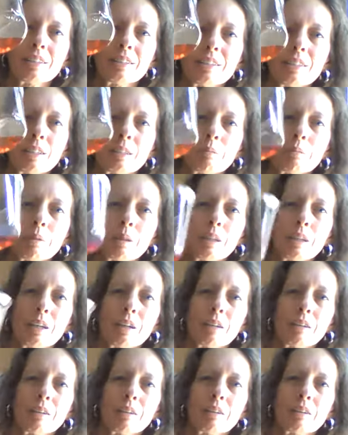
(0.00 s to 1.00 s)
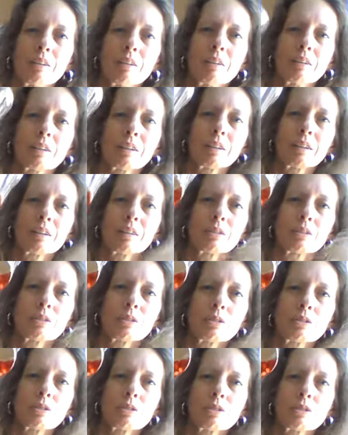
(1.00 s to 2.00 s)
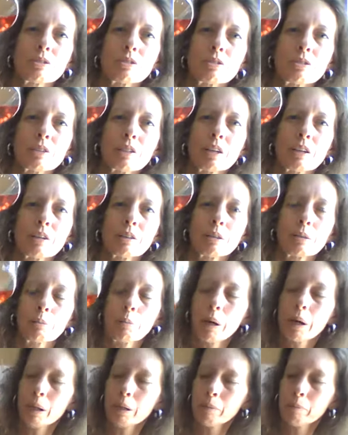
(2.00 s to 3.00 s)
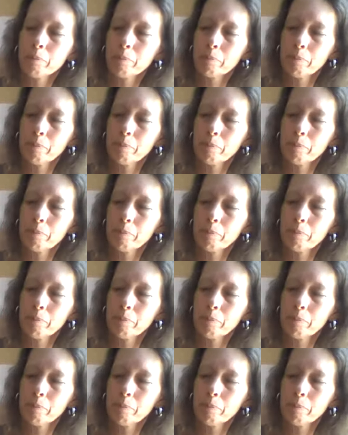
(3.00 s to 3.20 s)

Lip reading: See them in there? Those crystals down at the bottom.